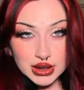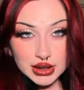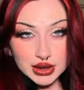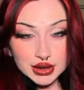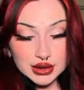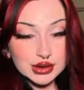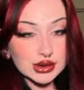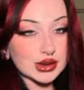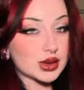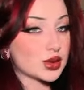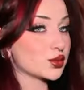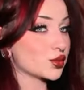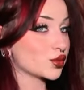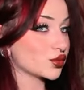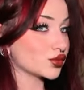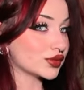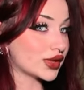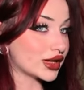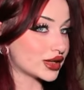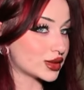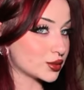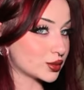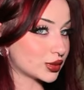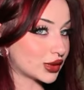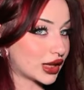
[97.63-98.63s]
some red
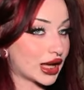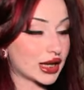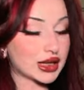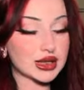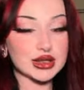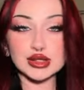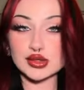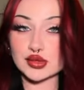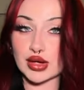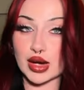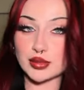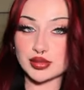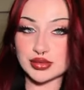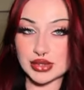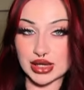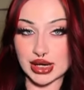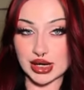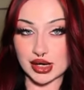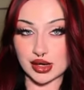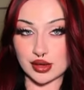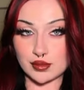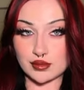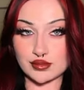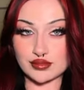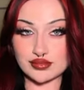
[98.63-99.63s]
and black striped hair.